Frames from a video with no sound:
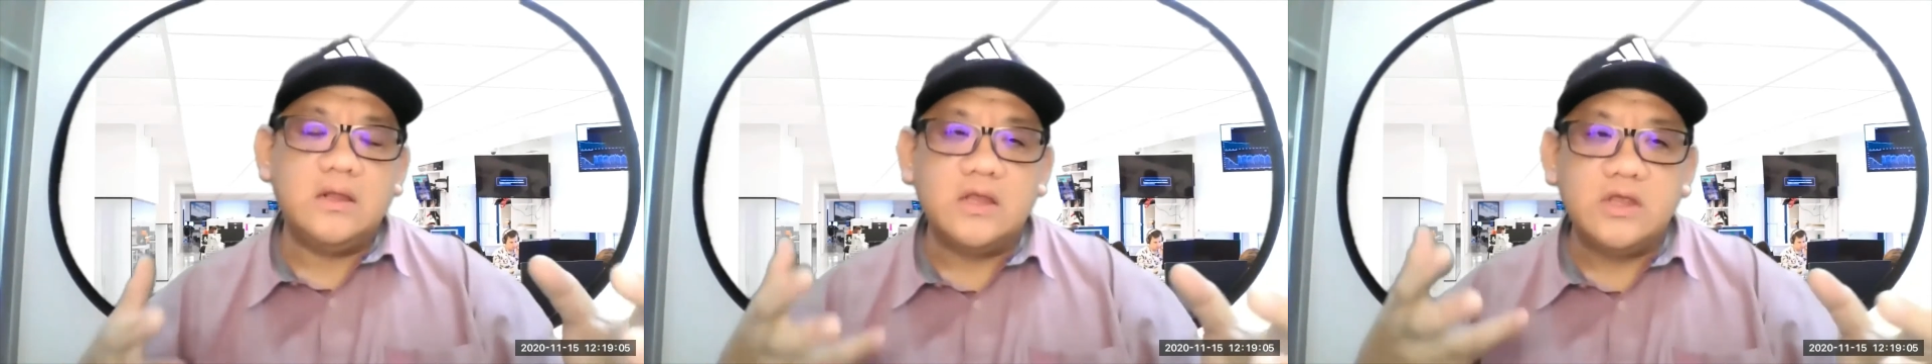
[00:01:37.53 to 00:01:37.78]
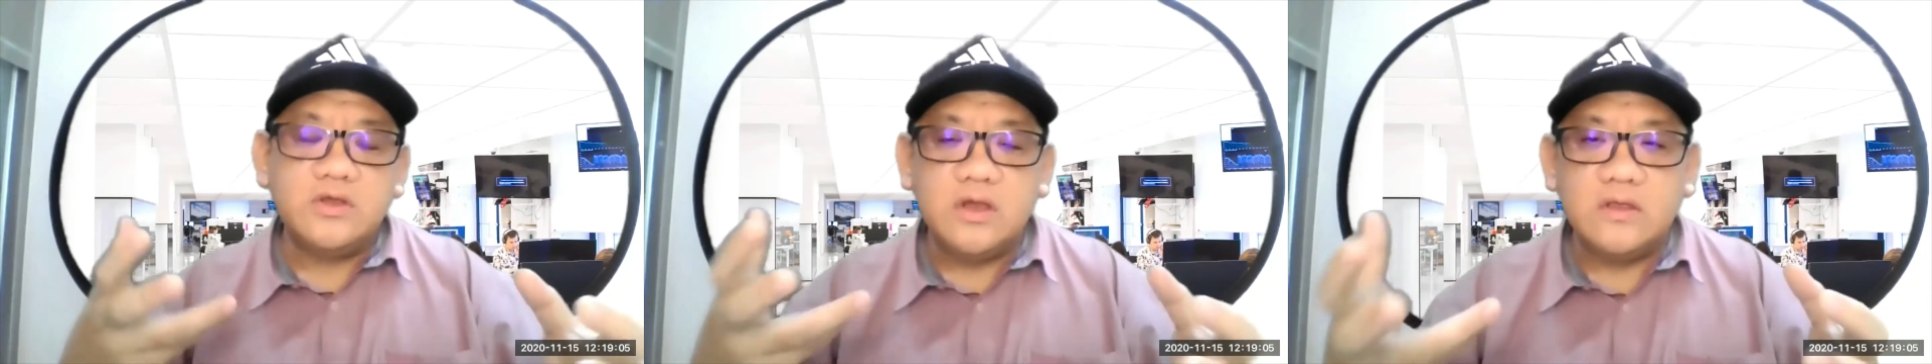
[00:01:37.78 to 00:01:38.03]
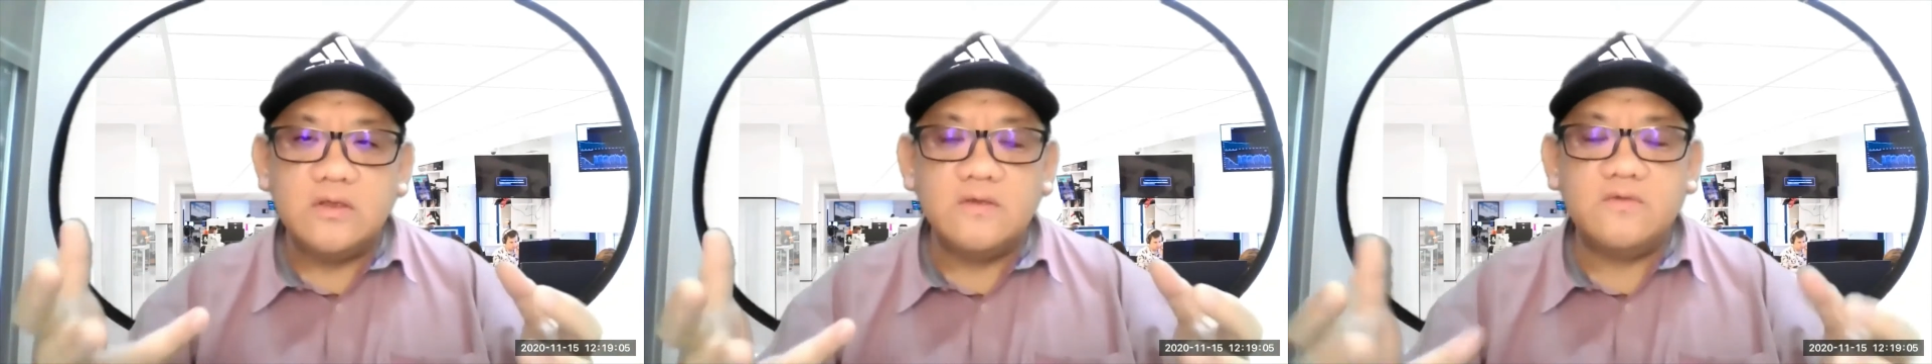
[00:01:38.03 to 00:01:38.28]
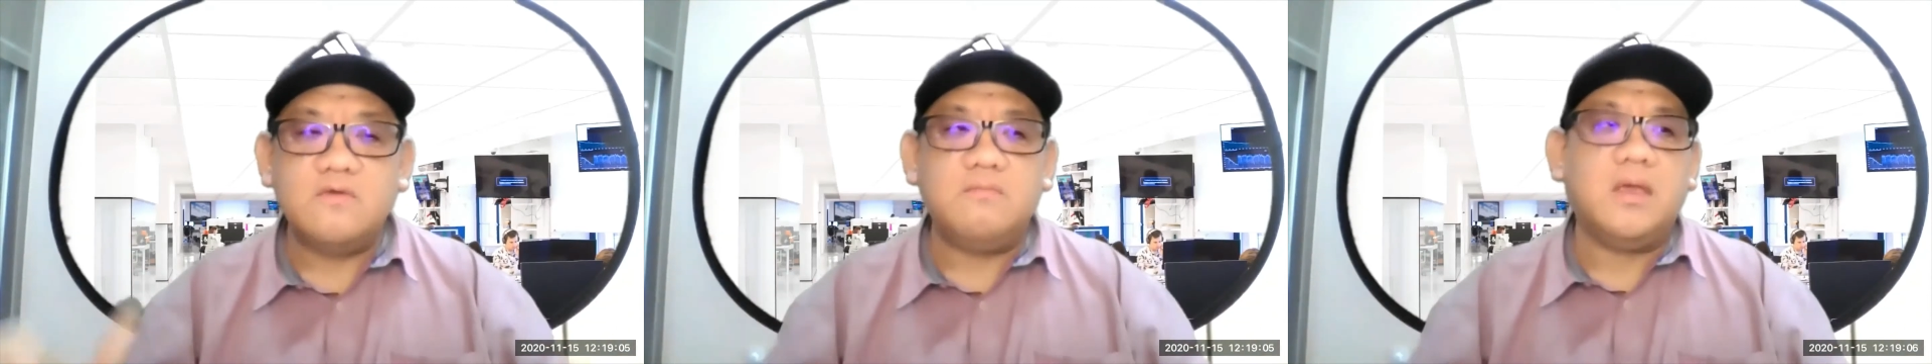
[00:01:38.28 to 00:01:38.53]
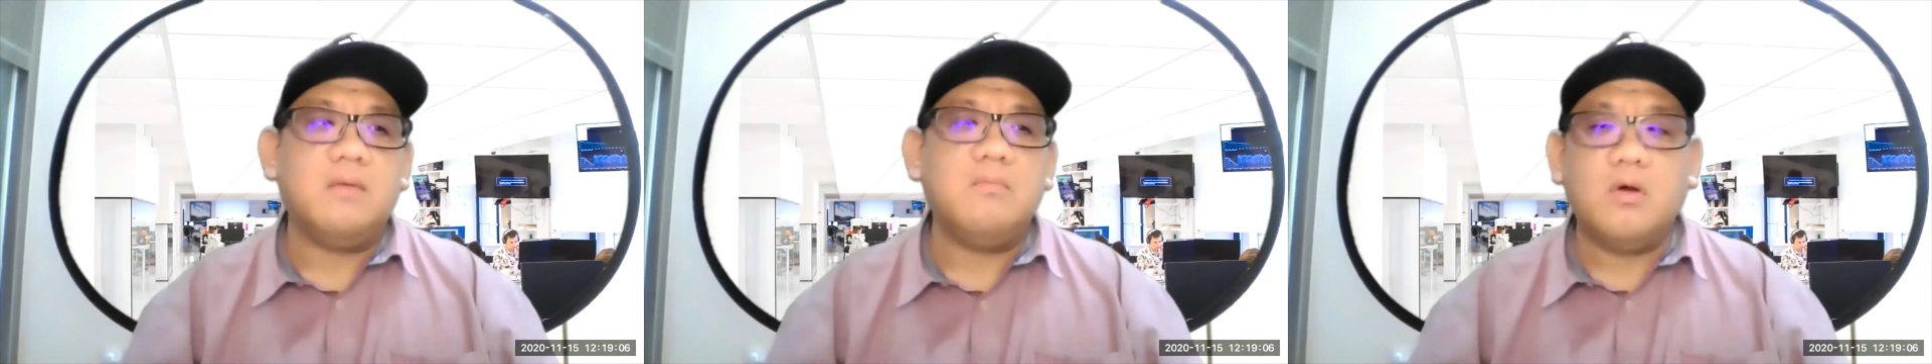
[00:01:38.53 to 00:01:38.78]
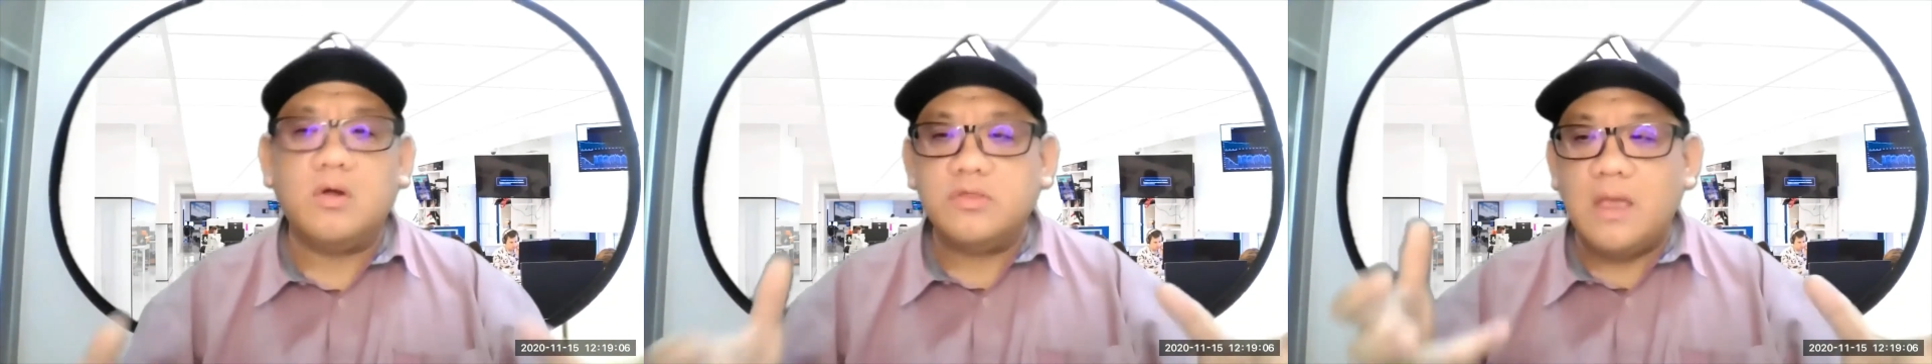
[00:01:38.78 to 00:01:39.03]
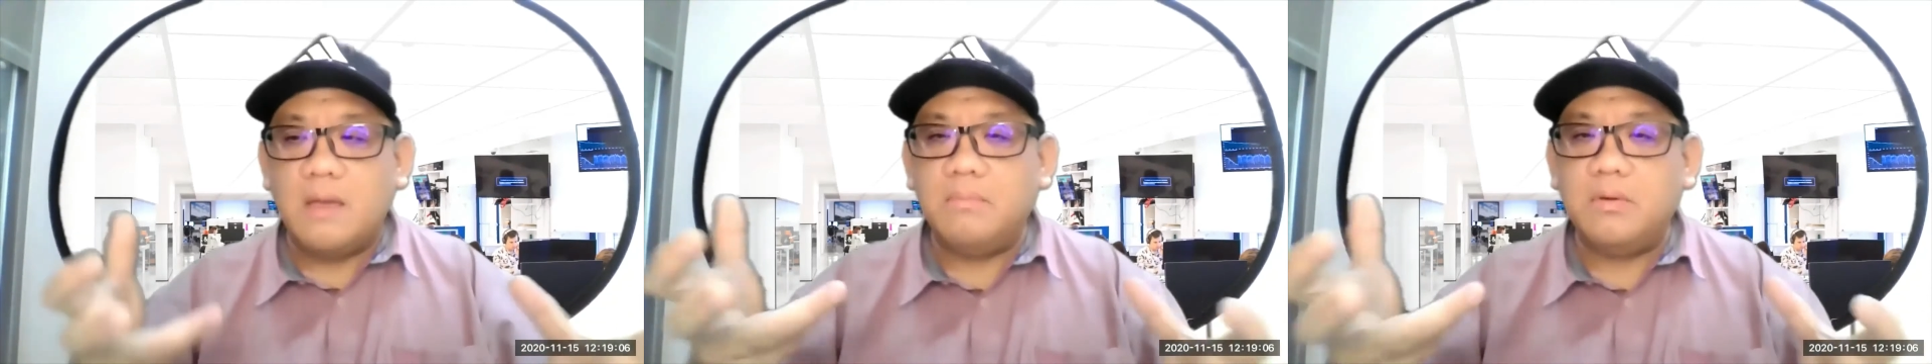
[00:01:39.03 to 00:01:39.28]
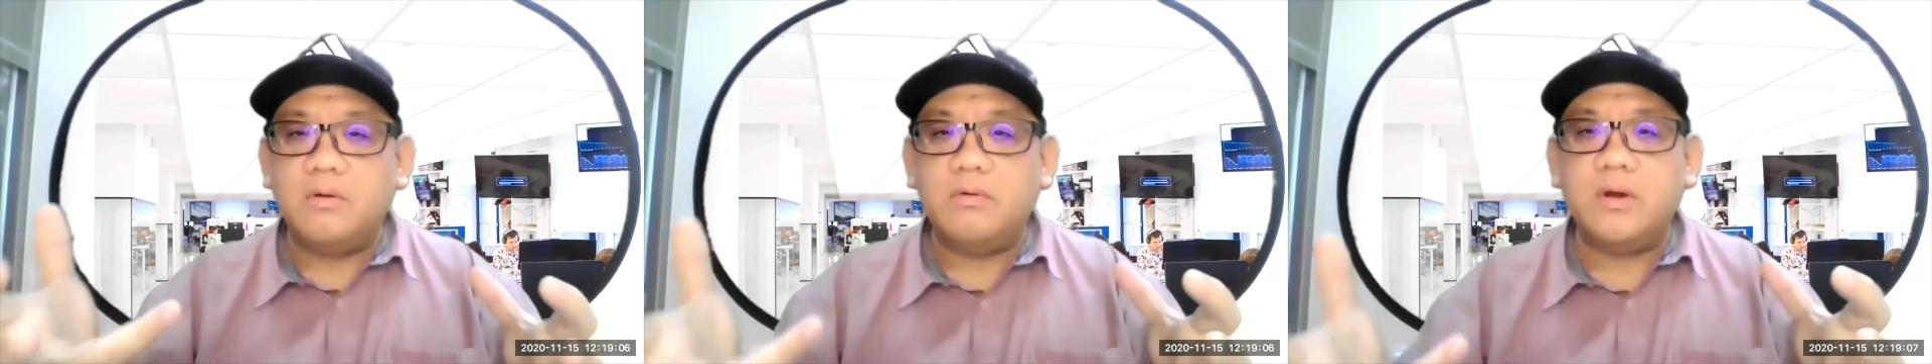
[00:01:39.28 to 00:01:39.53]
the changes to make it more
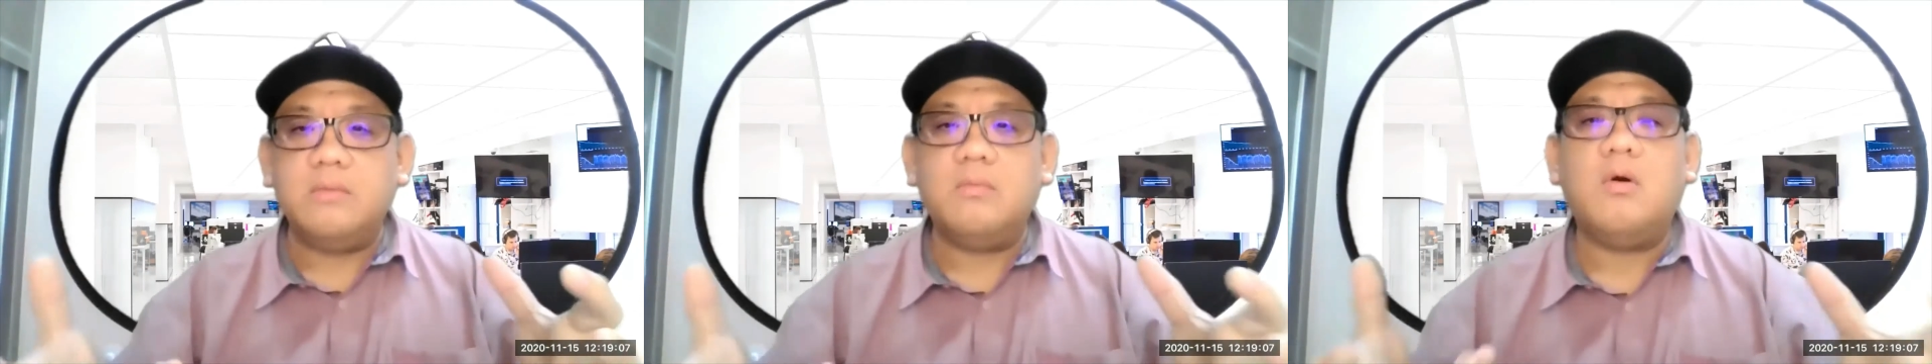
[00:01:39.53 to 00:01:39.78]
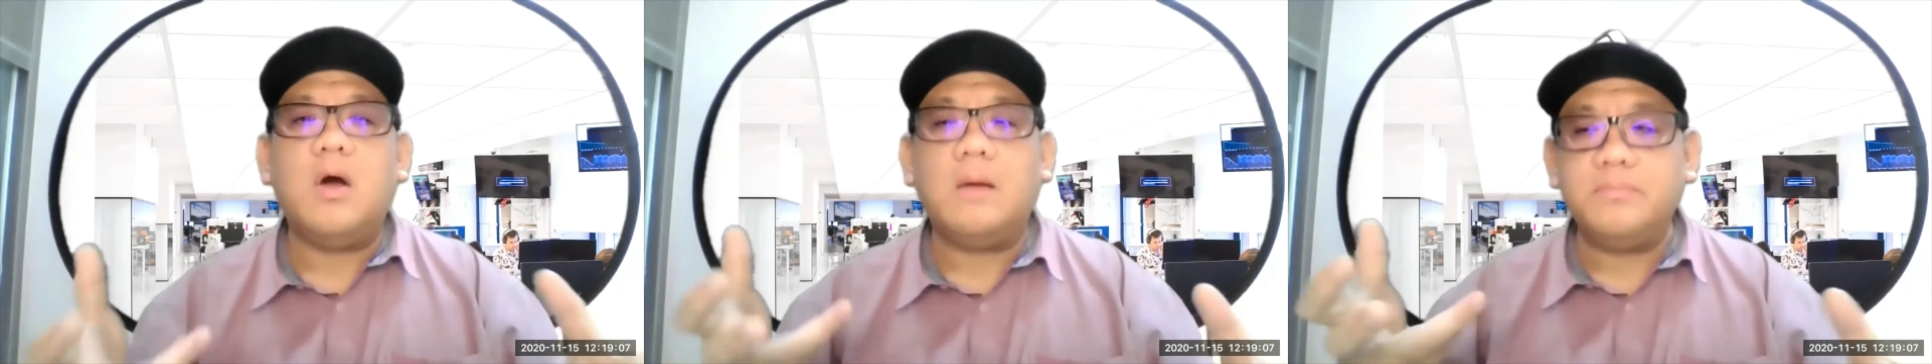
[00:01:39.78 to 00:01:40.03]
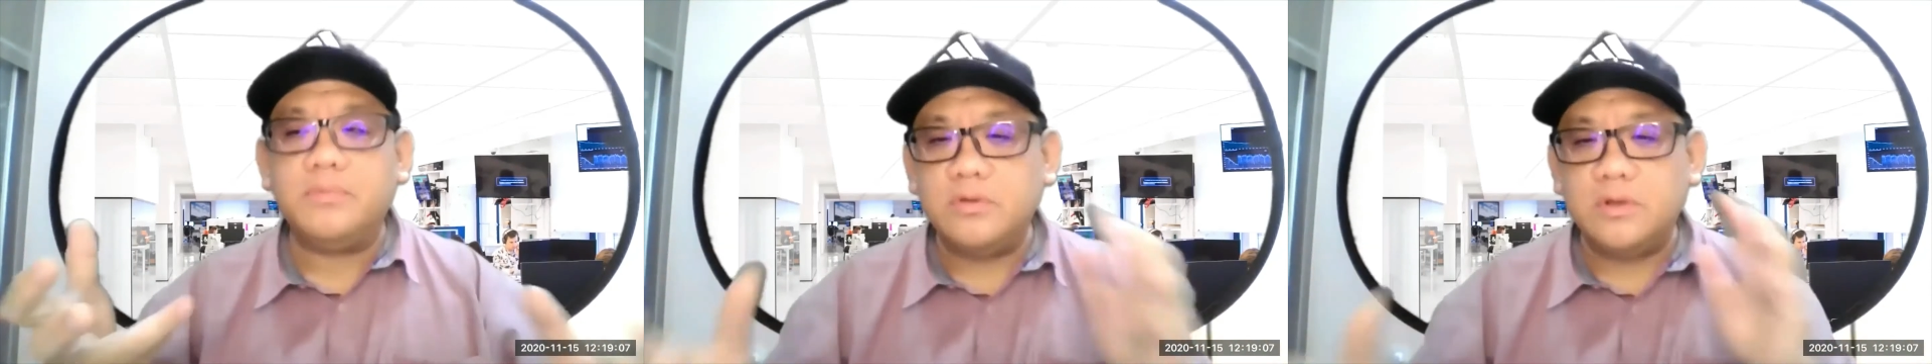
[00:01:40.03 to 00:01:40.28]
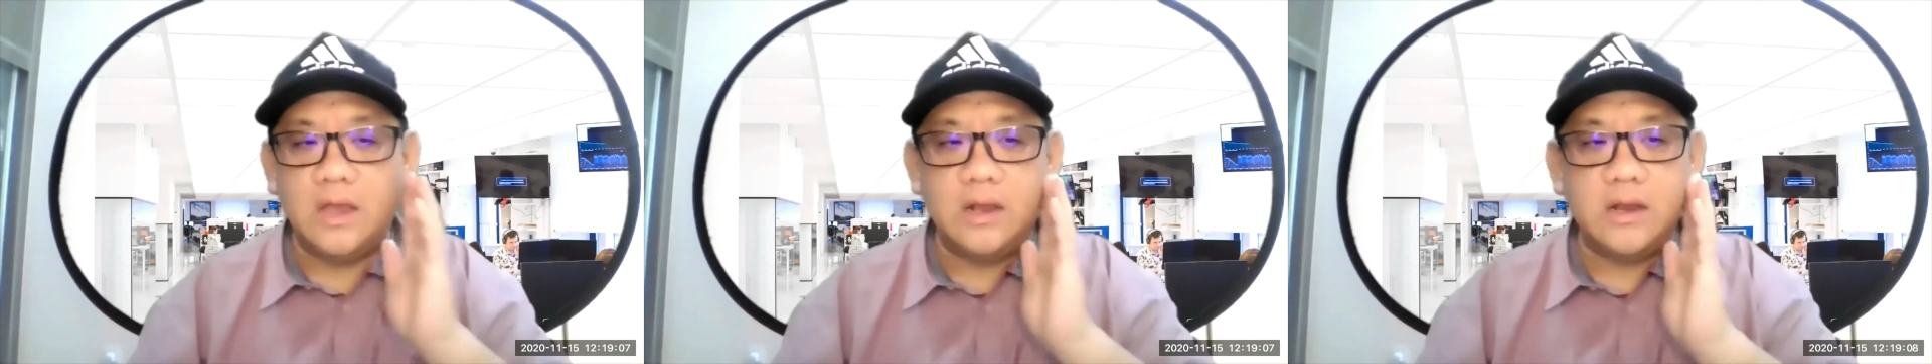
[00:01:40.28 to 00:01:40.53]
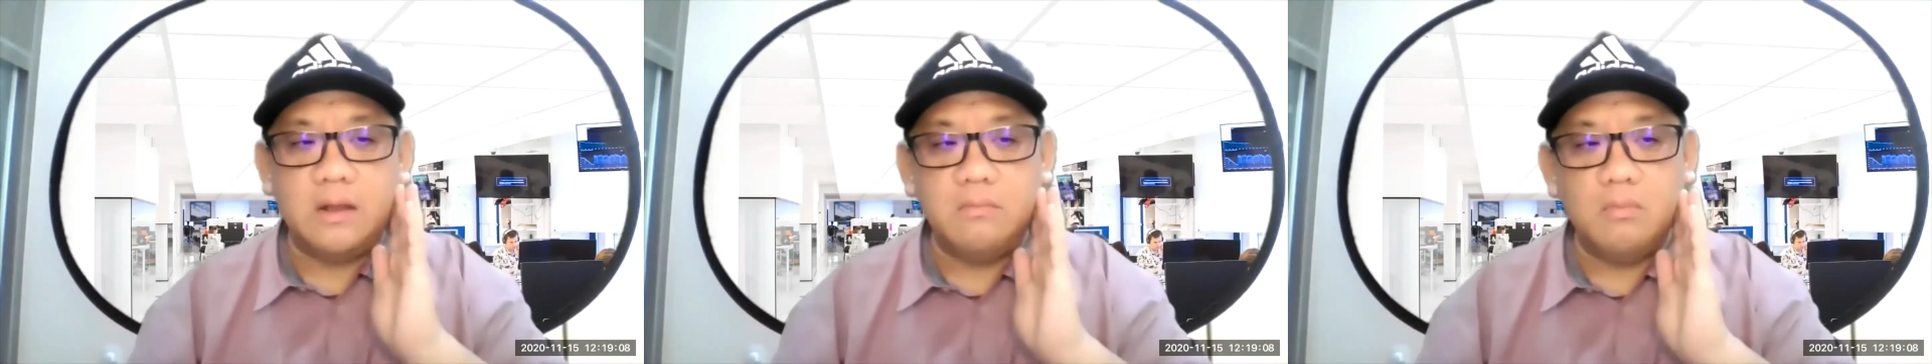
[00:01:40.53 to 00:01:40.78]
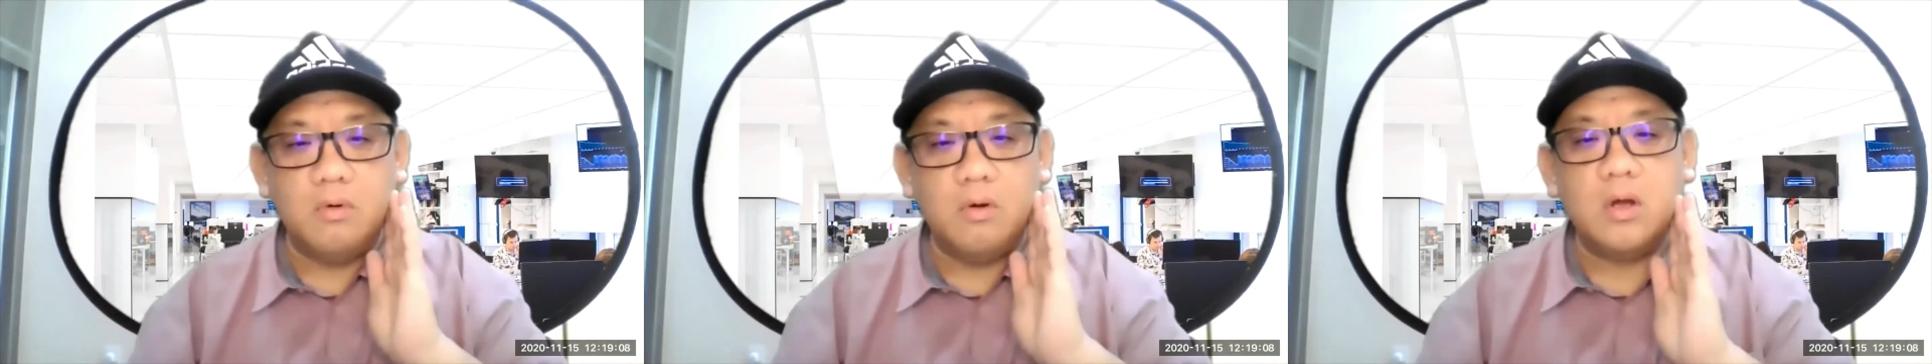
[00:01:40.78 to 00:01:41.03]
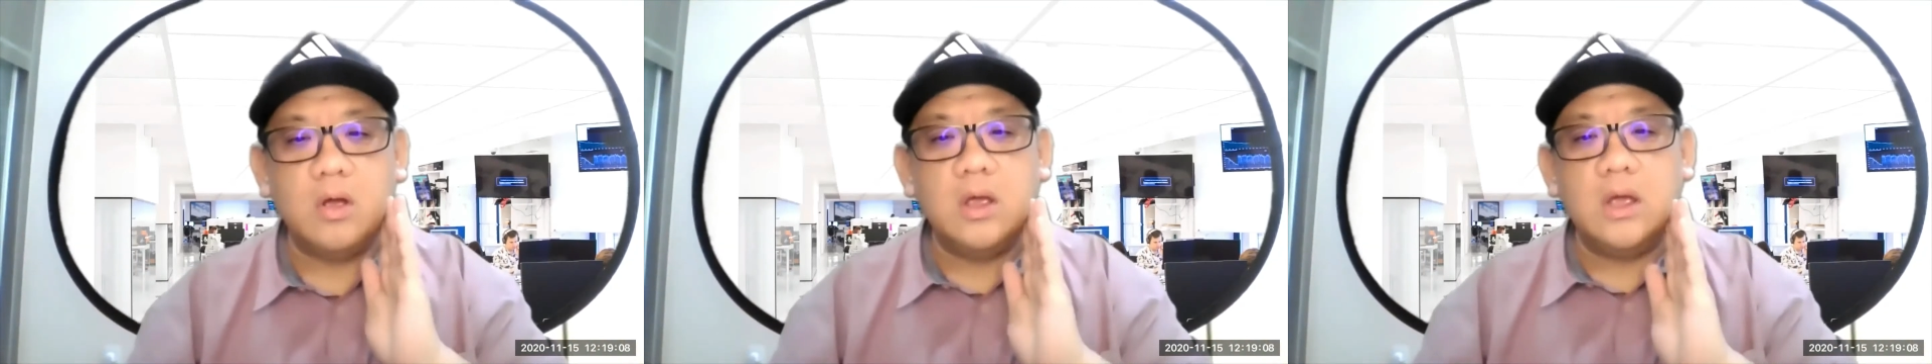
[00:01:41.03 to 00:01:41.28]
contemporary, more up to date, and more,